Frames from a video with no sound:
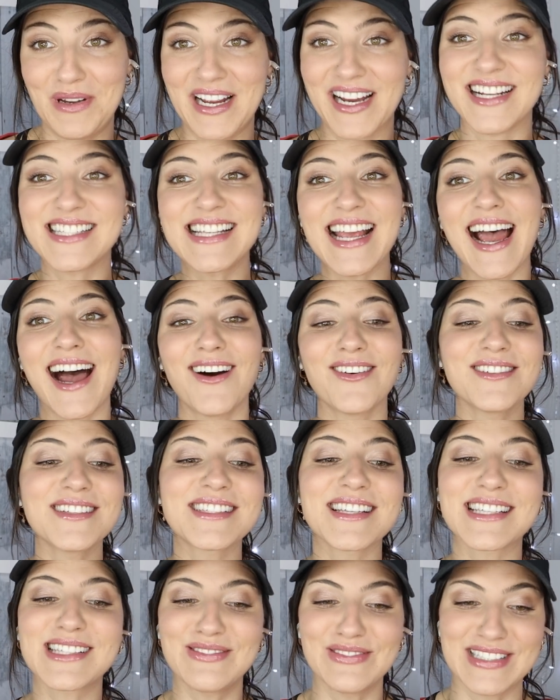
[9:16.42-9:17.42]
Because how
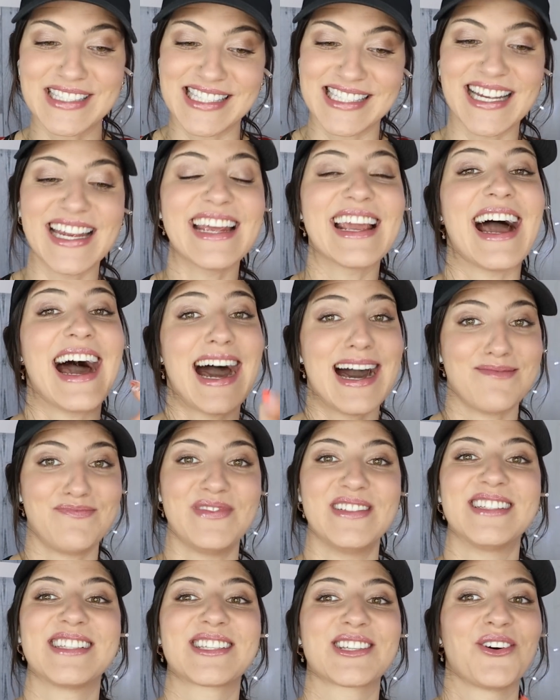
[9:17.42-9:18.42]
does this mistake
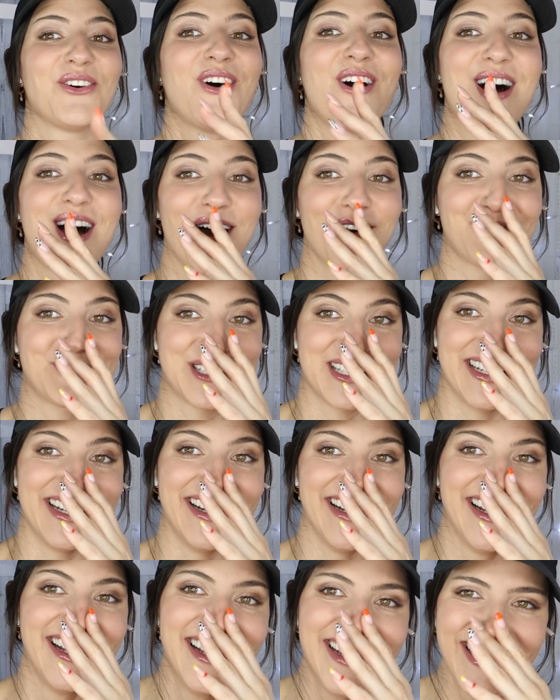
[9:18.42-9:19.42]
happen so
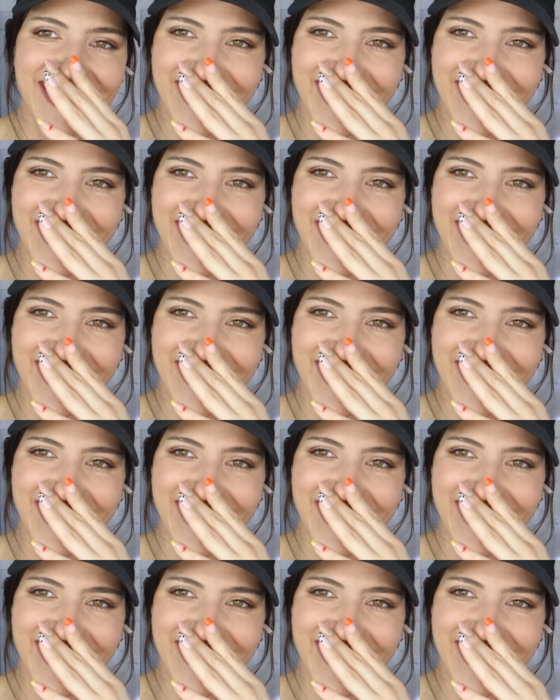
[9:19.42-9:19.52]
often?